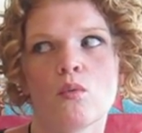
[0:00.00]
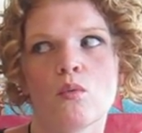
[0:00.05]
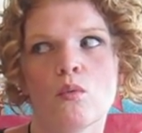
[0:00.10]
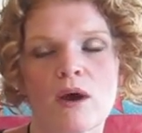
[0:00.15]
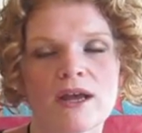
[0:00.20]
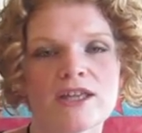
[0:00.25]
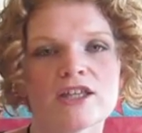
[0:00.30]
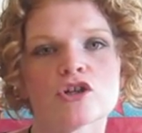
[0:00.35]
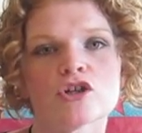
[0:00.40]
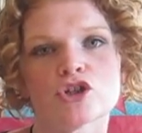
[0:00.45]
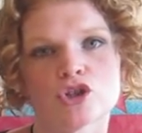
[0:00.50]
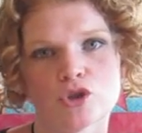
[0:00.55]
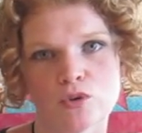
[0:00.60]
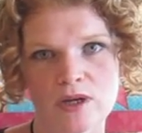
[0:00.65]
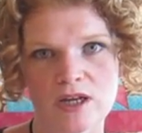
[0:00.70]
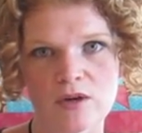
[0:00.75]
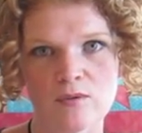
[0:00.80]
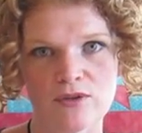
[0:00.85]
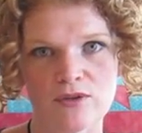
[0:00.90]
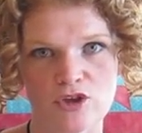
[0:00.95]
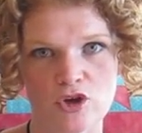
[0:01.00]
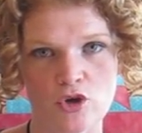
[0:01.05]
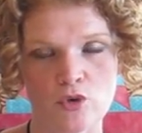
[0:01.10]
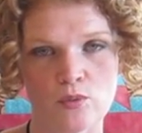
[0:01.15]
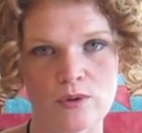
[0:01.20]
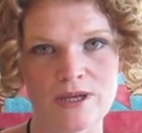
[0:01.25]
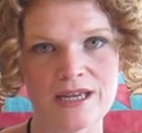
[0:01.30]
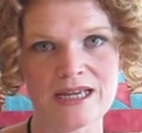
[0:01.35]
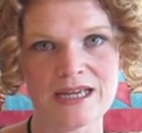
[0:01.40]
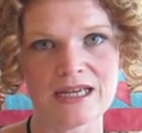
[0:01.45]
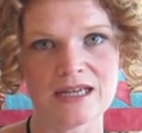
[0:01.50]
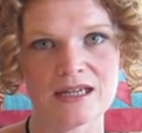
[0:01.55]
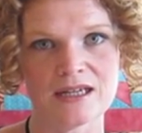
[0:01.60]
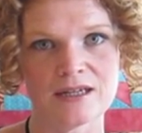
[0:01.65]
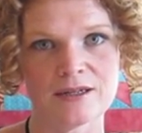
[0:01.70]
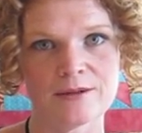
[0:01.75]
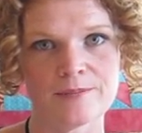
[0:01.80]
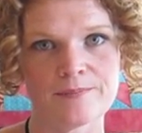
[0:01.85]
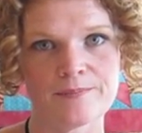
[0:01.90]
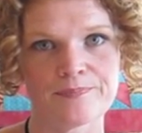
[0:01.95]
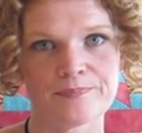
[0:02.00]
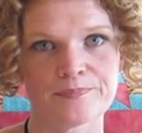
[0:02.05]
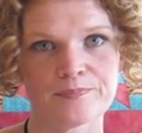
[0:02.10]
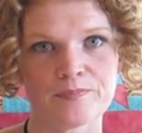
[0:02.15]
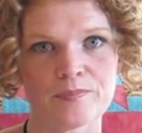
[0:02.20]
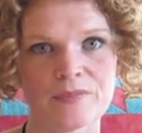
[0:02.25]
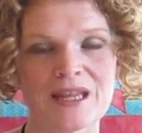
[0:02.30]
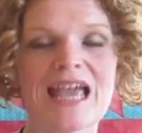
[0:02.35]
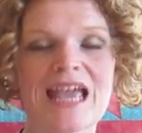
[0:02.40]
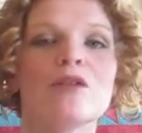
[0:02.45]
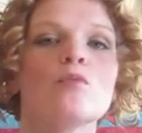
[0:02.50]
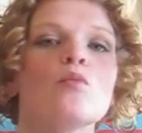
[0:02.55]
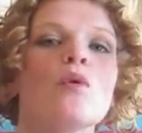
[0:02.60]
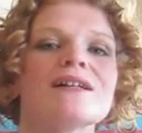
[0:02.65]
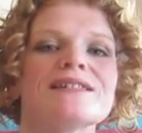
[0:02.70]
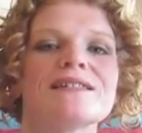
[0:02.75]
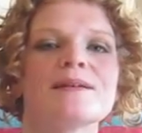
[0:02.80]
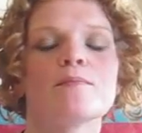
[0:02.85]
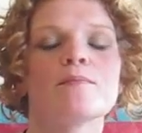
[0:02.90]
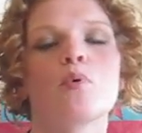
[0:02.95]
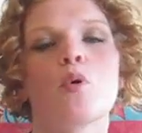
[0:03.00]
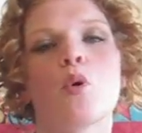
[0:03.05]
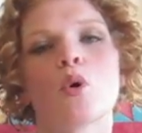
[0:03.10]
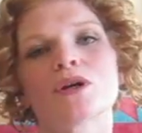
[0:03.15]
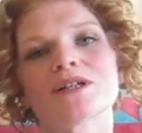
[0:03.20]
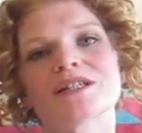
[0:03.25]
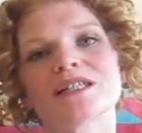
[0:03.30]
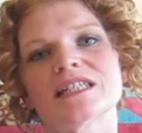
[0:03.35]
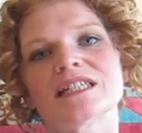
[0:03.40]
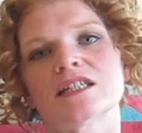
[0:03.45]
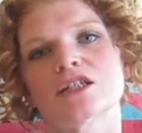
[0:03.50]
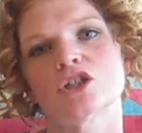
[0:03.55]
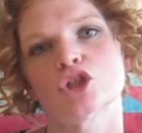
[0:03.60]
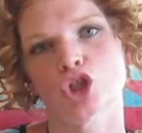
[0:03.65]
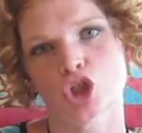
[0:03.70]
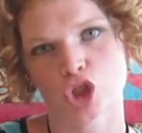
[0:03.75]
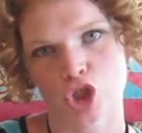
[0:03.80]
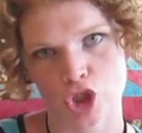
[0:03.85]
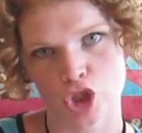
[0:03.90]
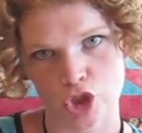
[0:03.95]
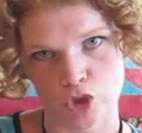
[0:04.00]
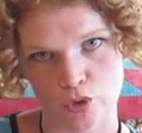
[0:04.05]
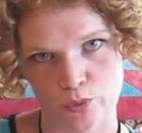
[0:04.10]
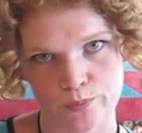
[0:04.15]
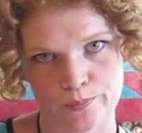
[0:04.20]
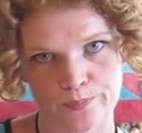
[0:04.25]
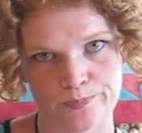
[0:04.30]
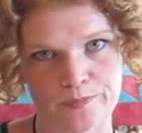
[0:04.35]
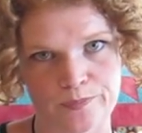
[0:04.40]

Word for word: what you're doing with your week and what's important to you.